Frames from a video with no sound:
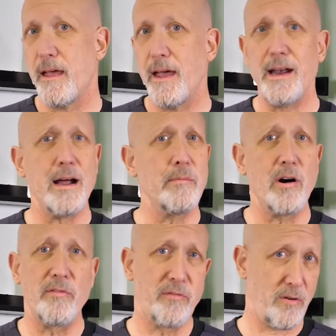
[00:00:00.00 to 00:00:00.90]
And I'm
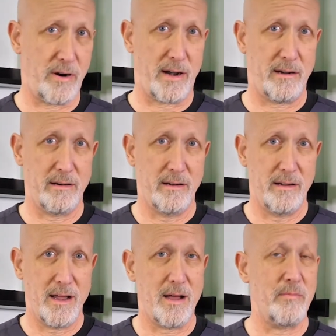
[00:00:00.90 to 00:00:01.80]
all for it.
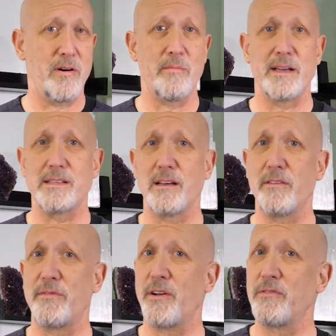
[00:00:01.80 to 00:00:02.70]
I'm on my
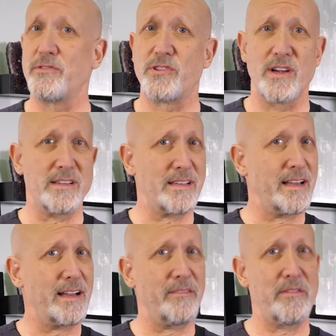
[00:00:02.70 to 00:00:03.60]
cell phone just
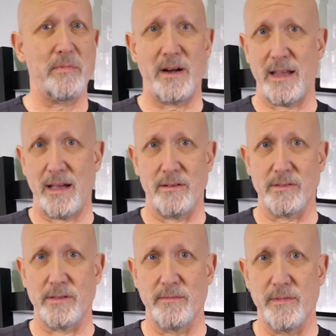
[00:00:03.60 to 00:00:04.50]
like everybody
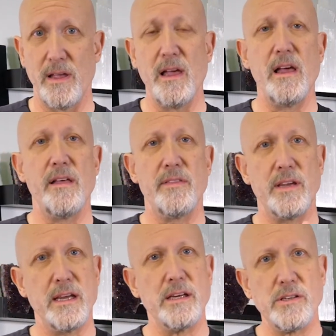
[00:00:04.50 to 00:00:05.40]
else.
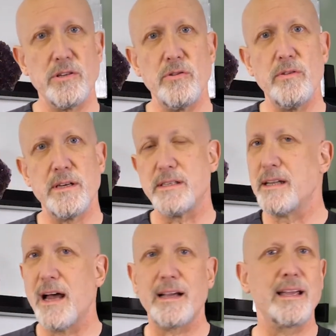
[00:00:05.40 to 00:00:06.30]
The issue is
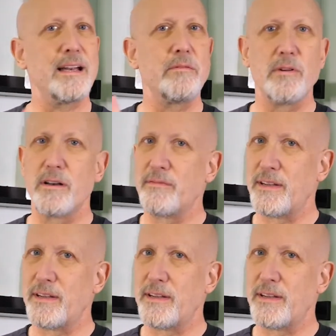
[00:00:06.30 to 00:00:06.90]
not getting rid of